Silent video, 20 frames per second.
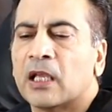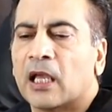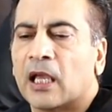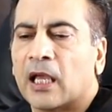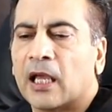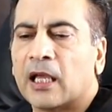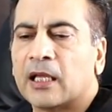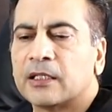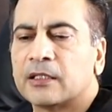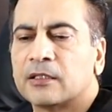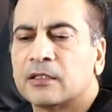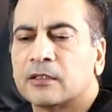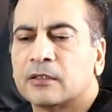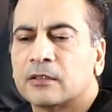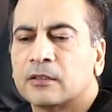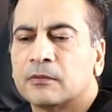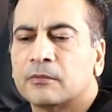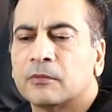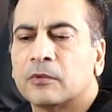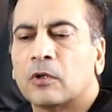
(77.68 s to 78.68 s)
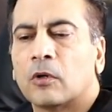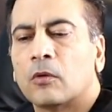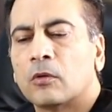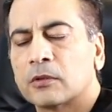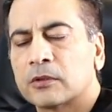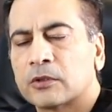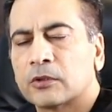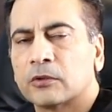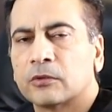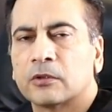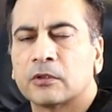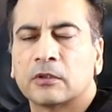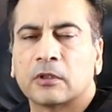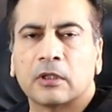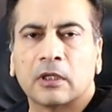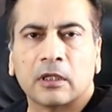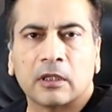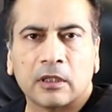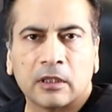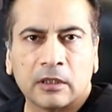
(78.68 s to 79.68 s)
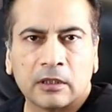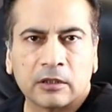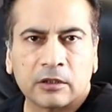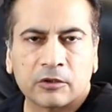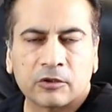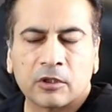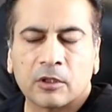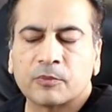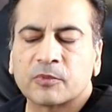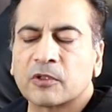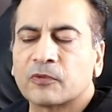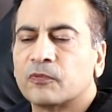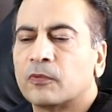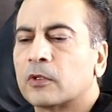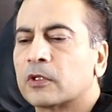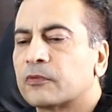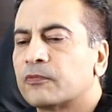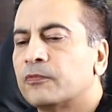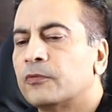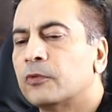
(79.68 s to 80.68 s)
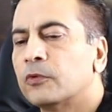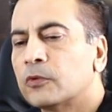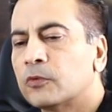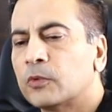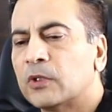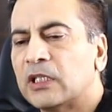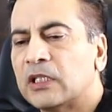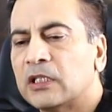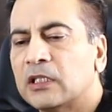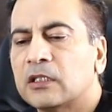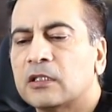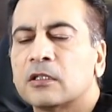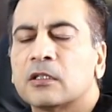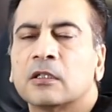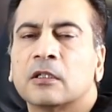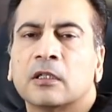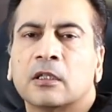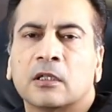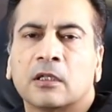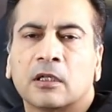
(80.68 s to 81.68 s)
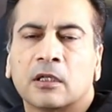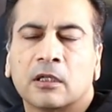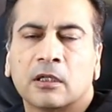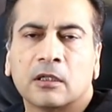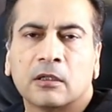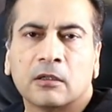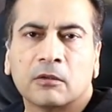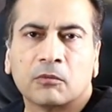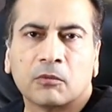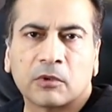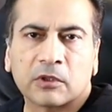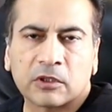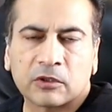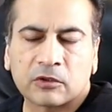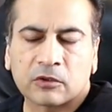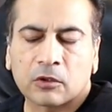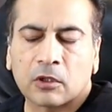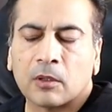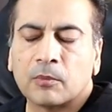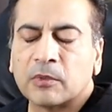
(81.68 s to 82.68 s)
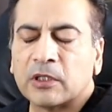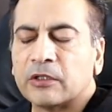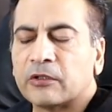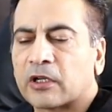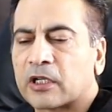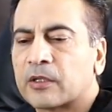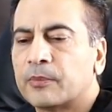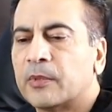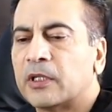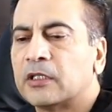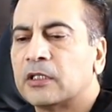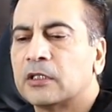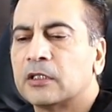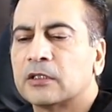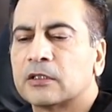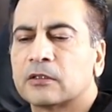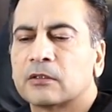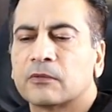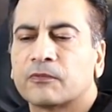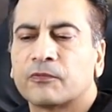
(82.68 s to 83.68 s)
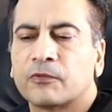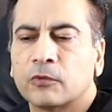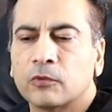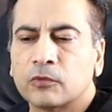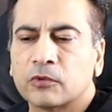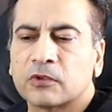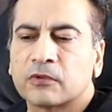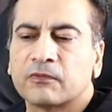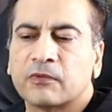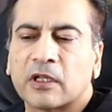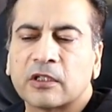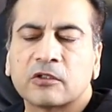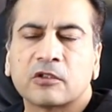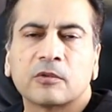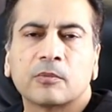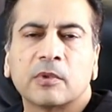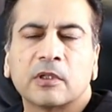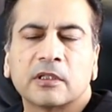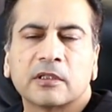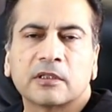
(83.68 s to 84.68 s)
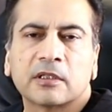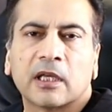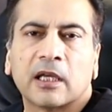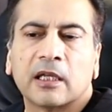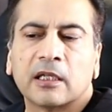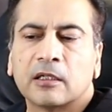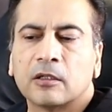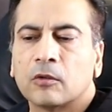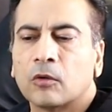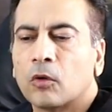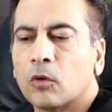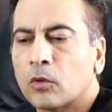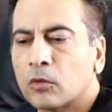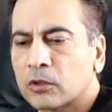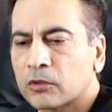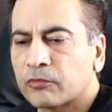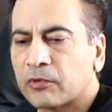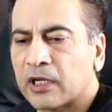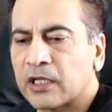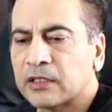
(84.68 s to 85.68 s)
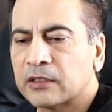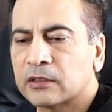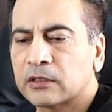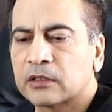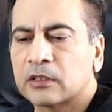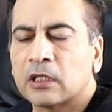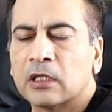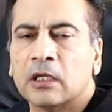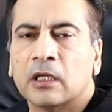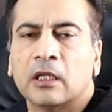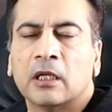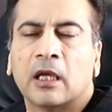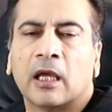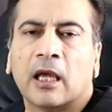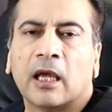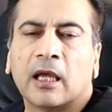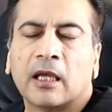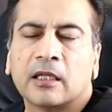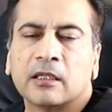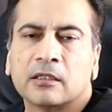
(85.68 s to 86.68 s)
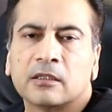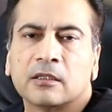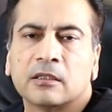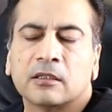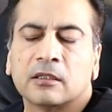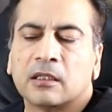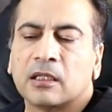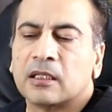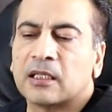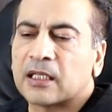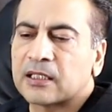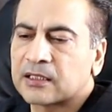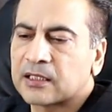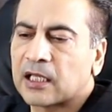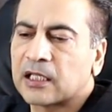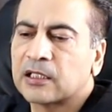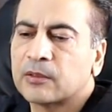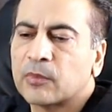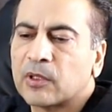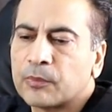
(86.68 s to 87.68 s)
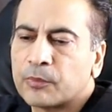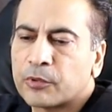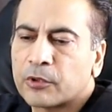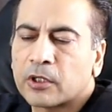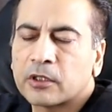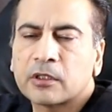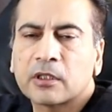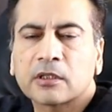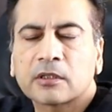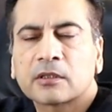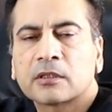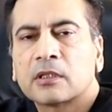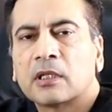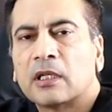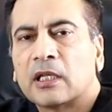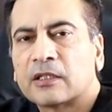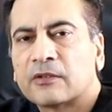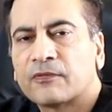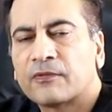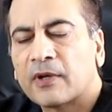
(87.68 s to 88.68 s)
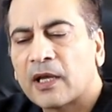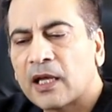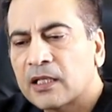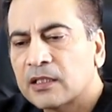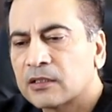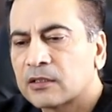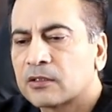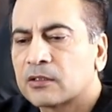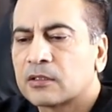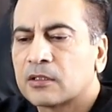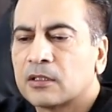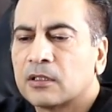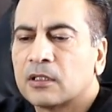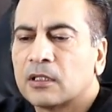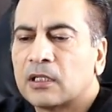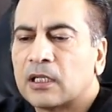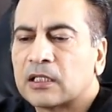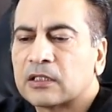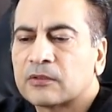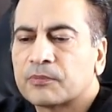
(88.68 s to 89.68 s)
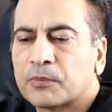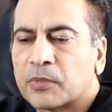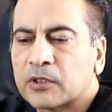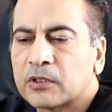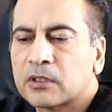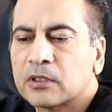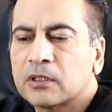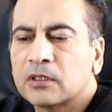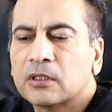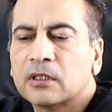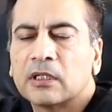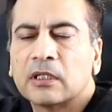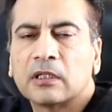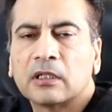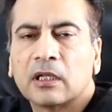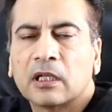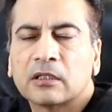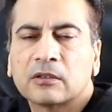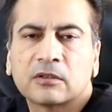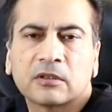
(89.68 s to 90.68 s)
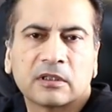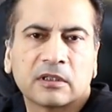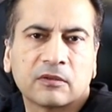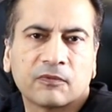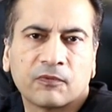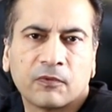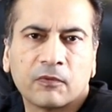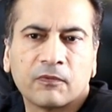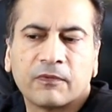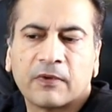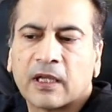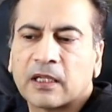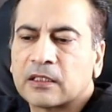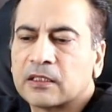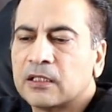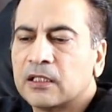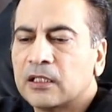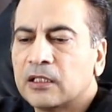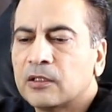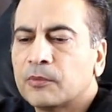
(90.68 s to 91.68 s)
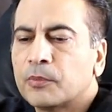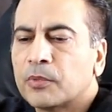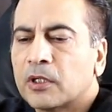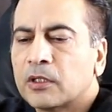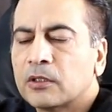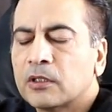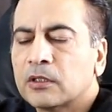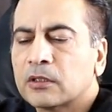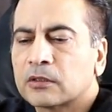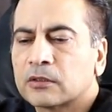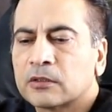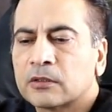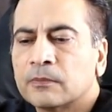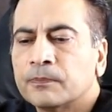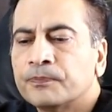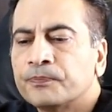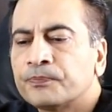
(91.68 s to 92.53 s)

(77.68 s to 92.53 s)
and also in the terms of what food we eat. What is commonly recommended is fruits, vegetables and whole grains, and less animal products, less fats, less butter and less full fat dairy products.